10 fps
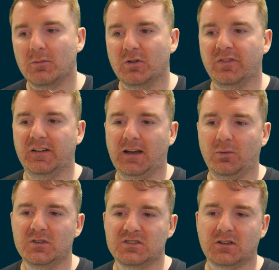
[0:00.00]
But for now,
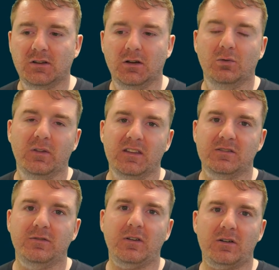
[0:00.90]
we're just going to go with this
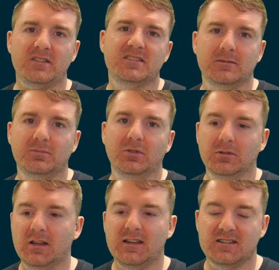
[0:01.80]
very simple
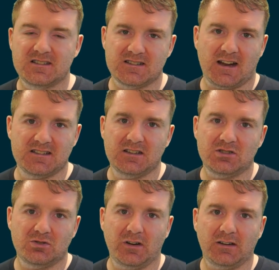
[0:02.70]
static
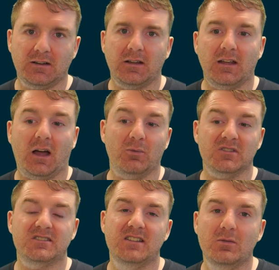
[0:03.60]
string and we'll
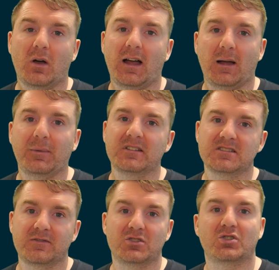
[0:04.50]
see what happens
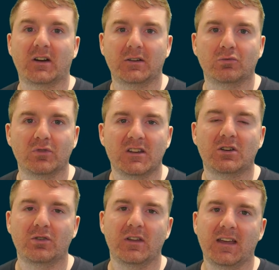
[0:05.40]
if you try and
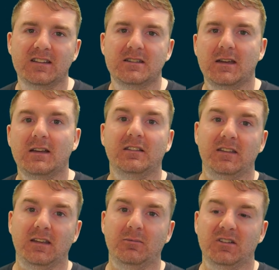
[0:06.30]
recreate
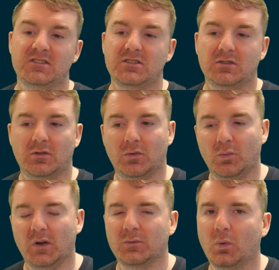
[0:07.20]
the image
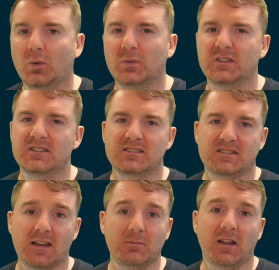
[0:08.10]
when one with the
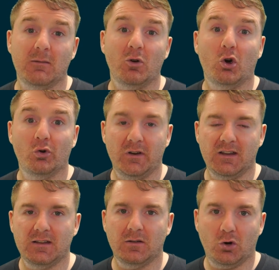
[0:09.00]
same name
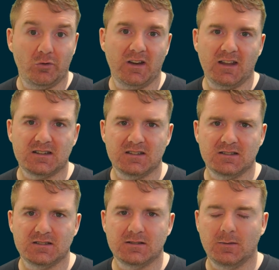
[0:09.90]
already already
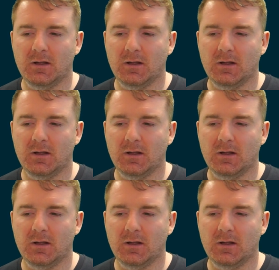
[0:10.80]
exists.